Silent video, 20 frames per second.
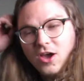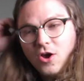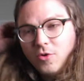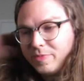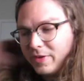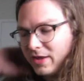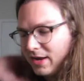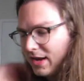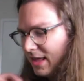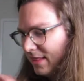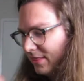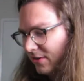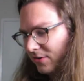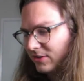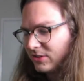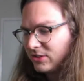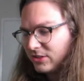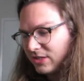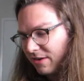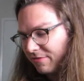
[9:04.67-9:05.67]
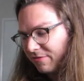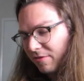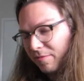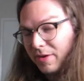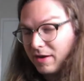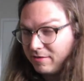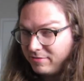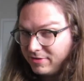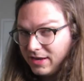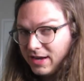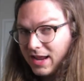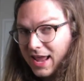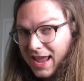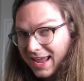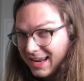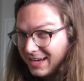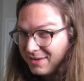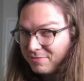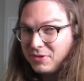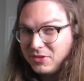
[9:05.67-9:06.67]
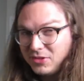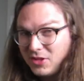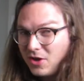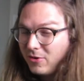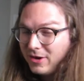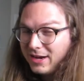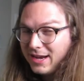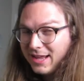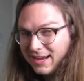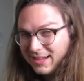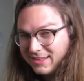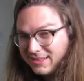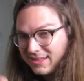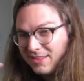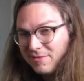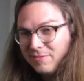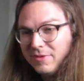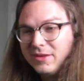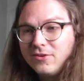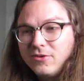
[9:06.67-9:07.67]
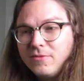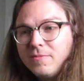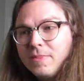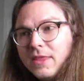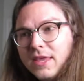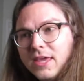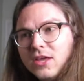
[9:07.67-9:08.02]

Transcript: open, and there's stuff above it and below it, and it's in the middle,